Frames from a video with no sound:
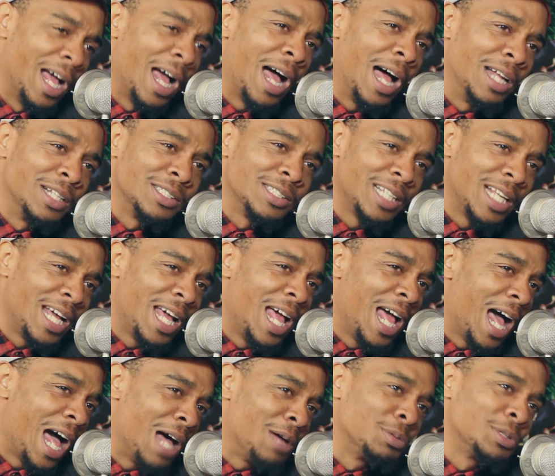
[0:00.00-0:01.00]
I
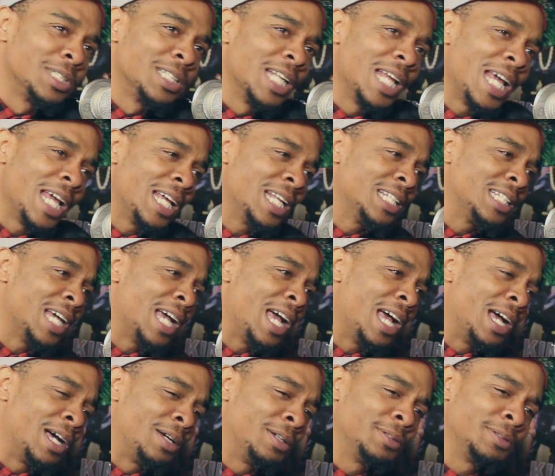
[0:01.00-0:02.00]
was laying
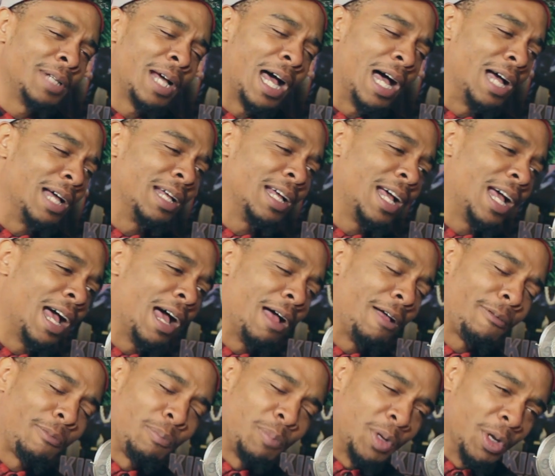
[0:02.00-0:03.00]
down. I
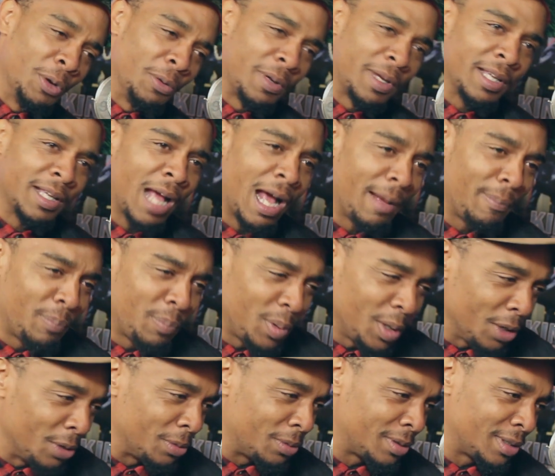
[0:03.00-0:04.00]
was puking. I
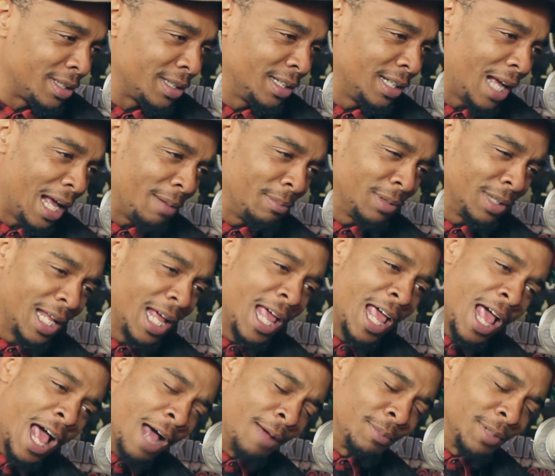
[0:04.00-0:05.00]
puked.
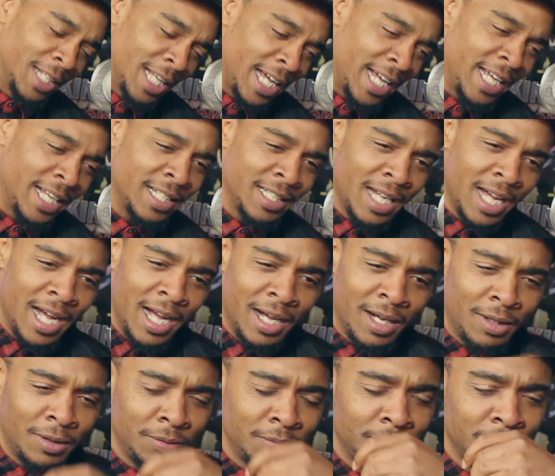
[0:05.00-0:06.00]
I'm laying
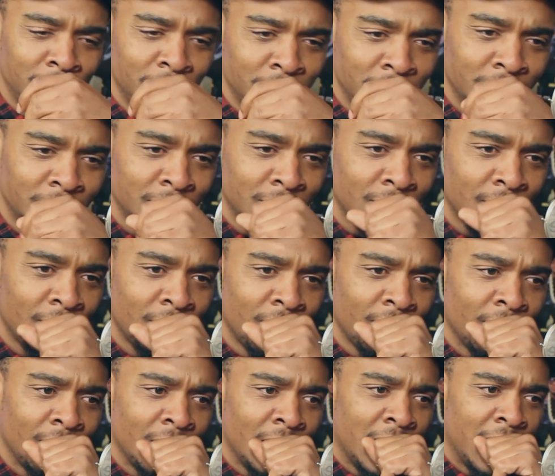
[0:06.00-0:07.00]
down,
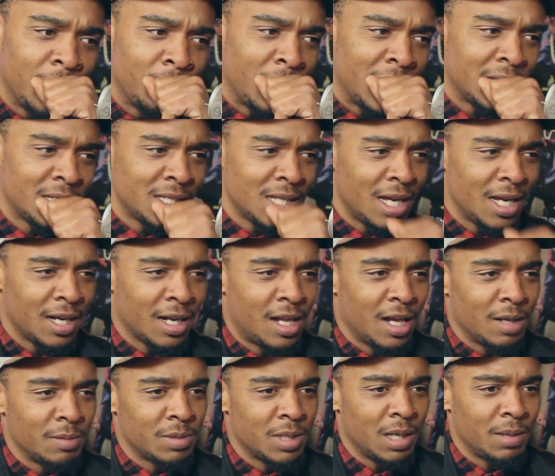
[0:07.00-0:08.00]
and my son
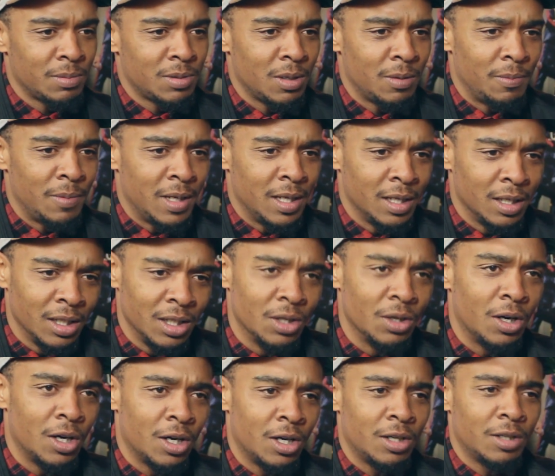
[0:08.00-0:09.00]
comes up to me,
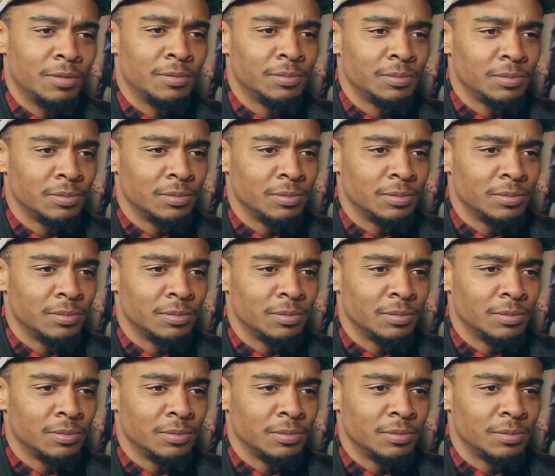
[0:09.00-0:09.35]
little Ern,